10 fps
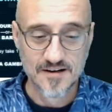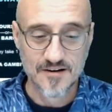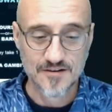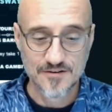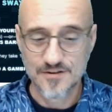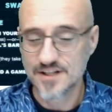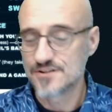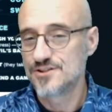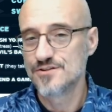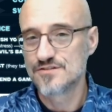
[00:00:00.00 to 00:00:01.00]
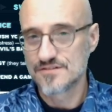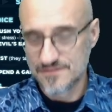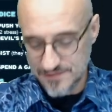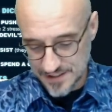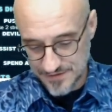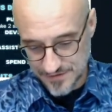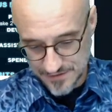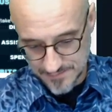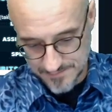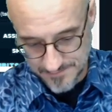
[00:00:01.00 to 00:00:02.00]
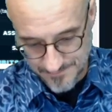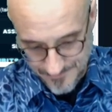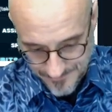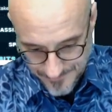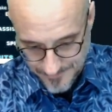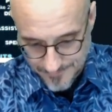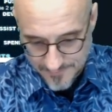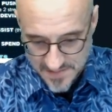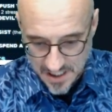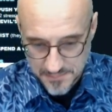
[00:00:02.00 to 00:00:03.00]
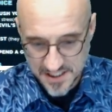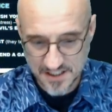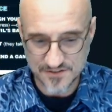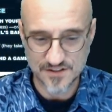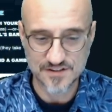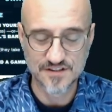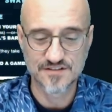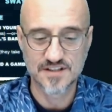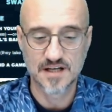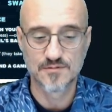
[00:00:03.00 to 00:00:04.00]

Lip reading: You get to choose a vice. Because in this game,